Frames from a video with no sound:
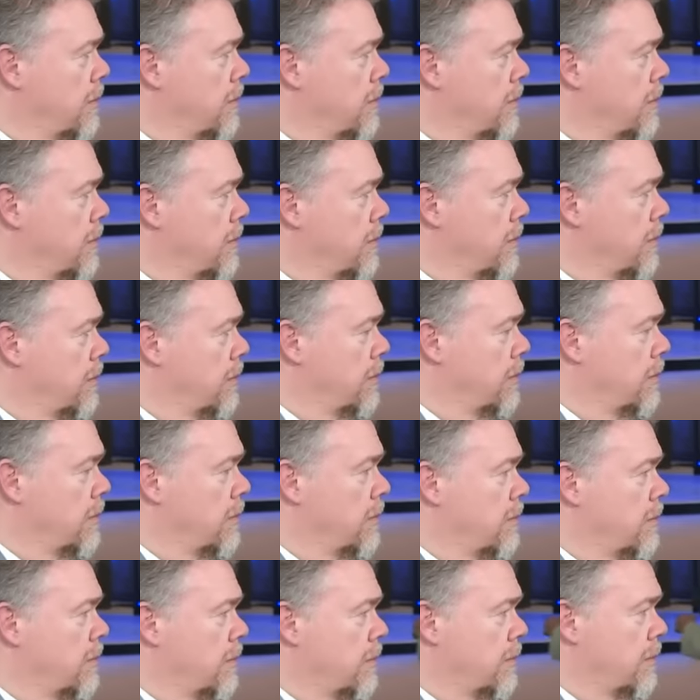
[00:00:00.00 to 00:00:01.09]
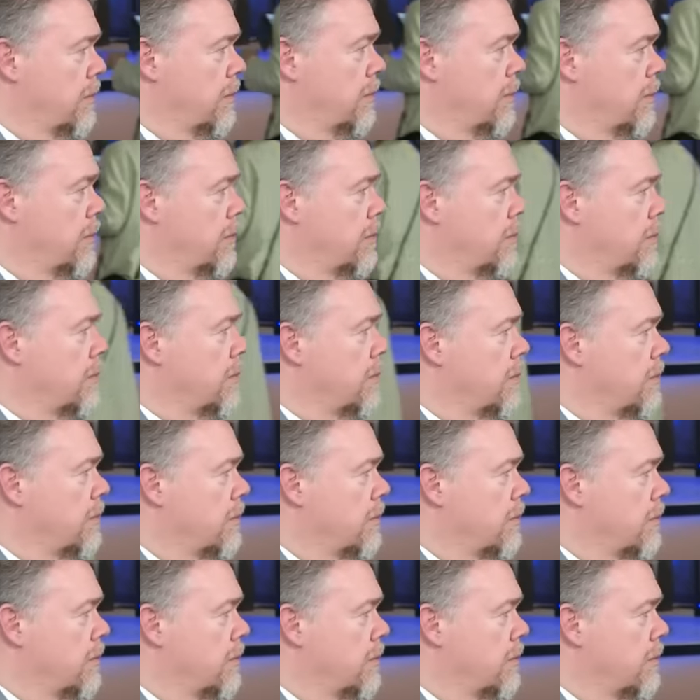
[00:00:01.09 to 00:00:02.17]

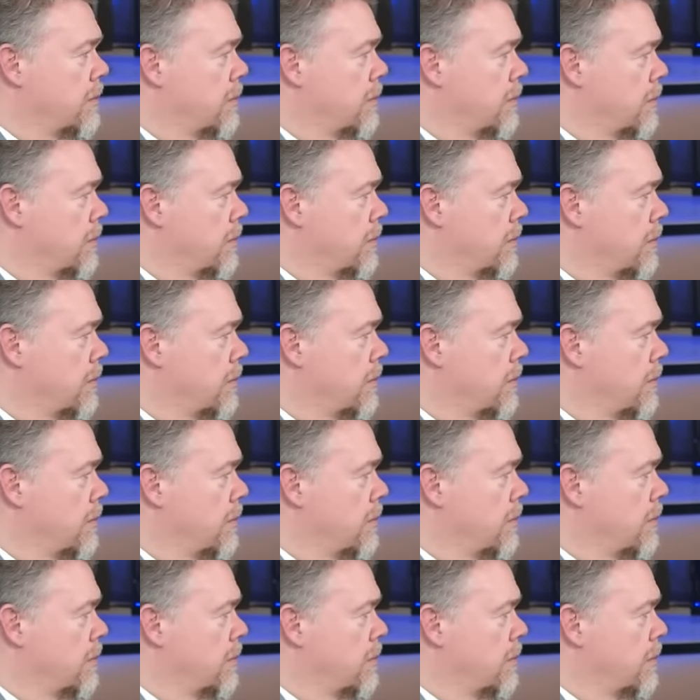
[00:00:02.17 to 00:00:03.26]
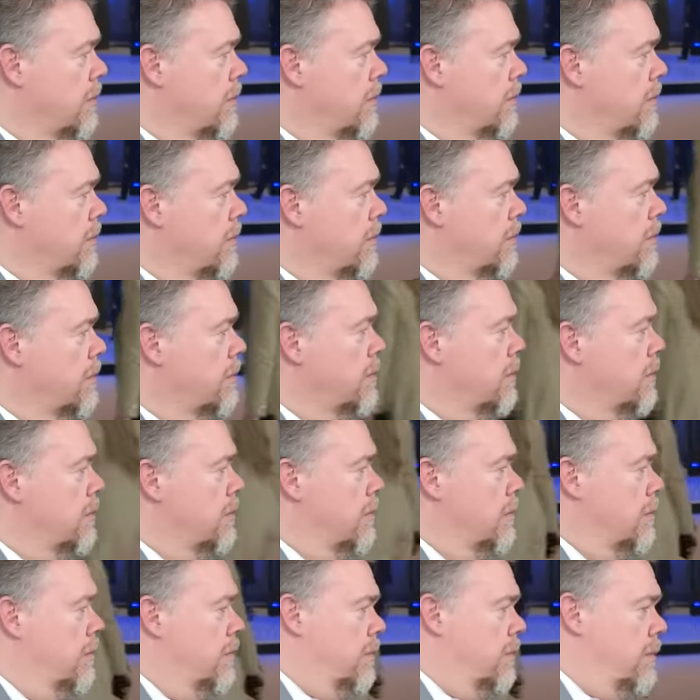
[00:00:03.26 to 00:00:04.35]

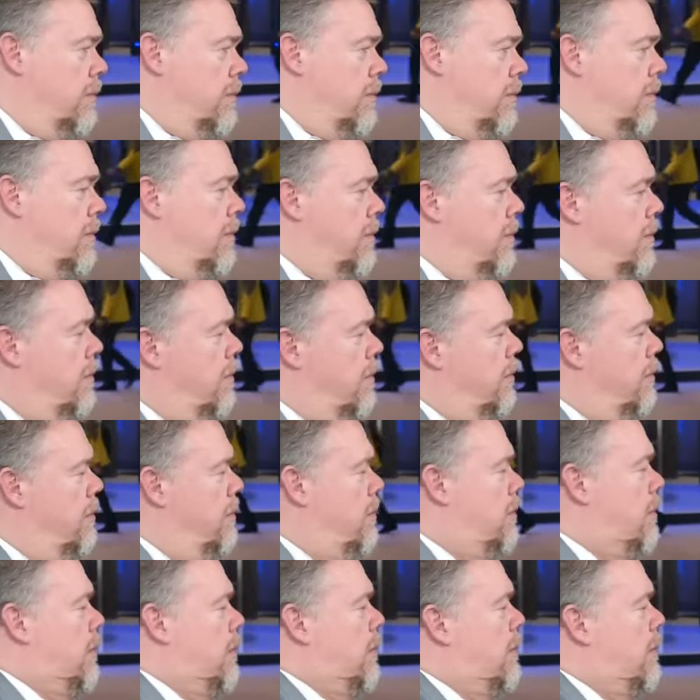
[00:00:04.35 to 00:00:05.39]
The person shown says nothing.